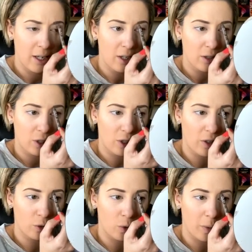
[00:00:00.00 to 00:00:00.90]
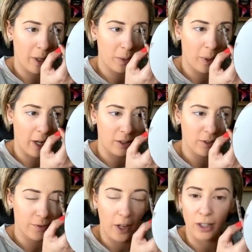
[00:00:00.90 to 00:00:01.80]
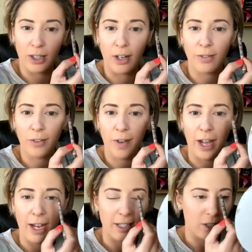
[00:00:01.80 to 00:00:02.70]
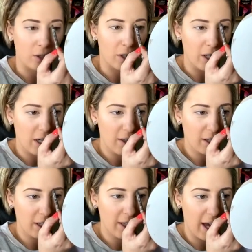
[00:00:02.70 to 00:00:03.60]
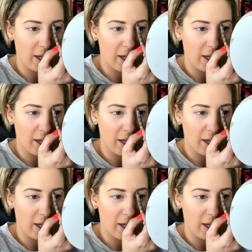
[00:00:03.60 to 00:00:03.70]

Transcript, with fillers: so you don't have to worry about your brows falling off your face or anything like that.